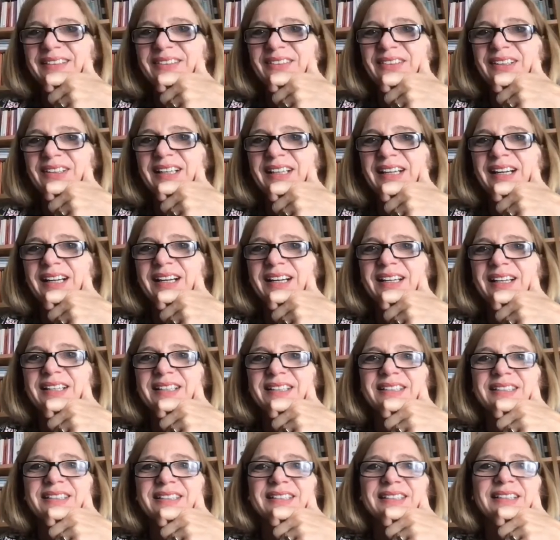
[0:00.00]
so I
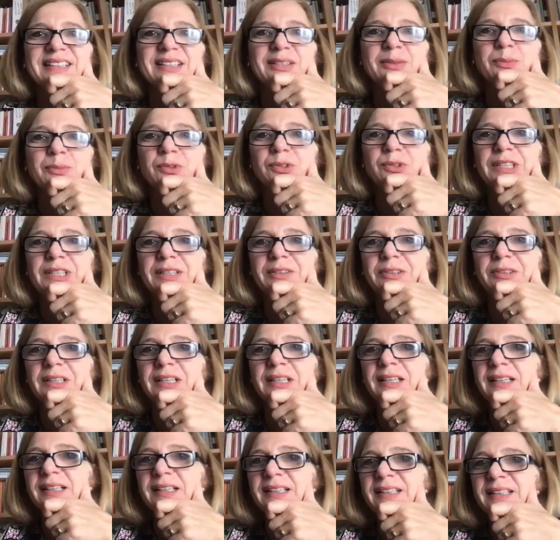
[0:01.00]
ask
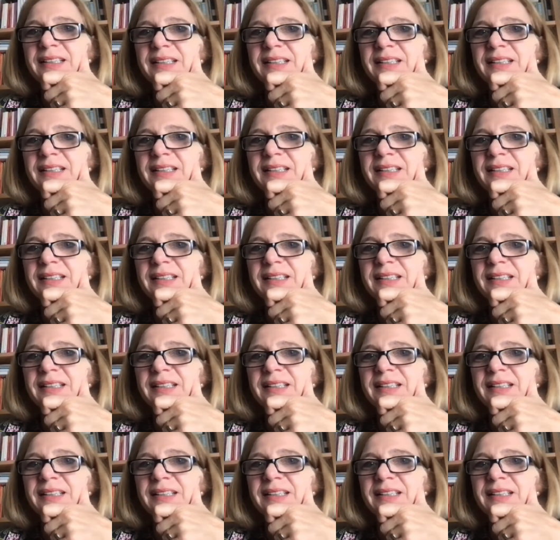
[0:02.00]
Munira.